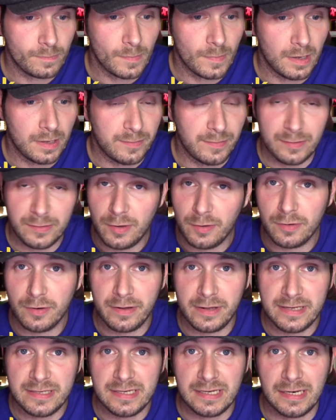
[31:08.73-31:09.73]
If you don't know the
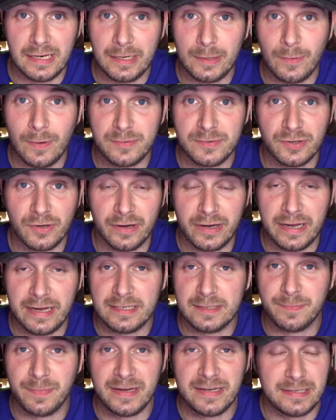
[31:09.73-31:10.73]
e-cigclick website, it's
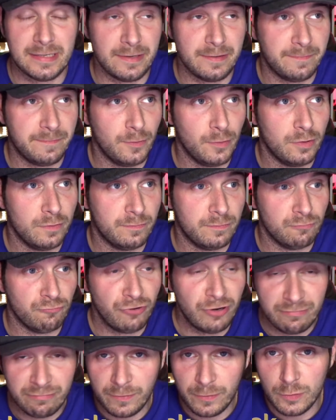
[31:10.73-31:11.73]
basically full of
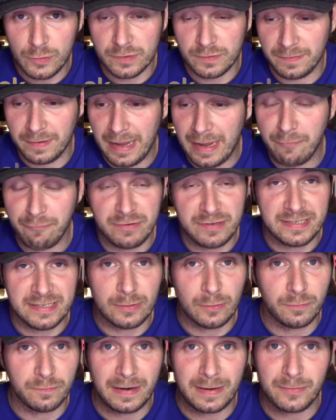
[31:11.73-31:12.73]
written reviews of every
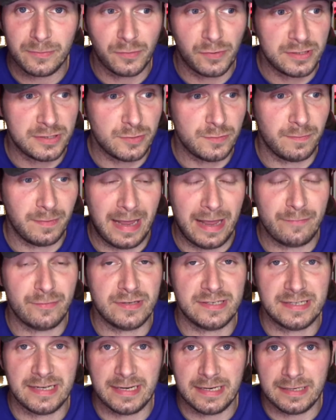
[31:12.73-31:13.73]
single vape device you've ever
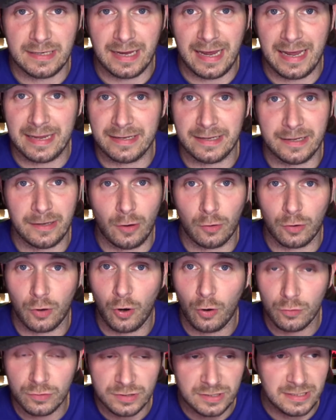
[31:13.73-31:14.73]
seen, and they're
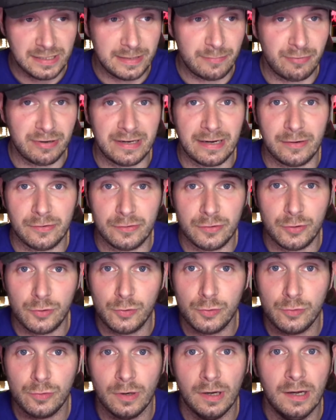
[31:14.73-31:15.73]
constantly bringing out
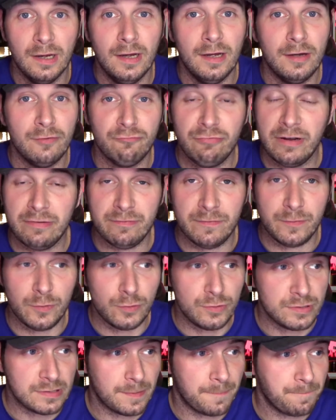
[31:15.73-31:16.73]
new written
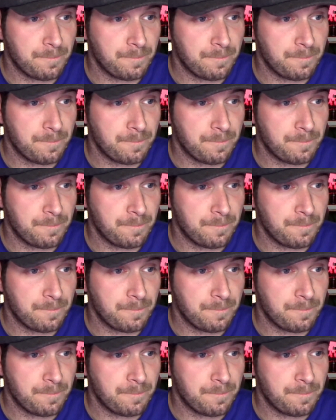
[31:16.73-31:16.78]
reviews.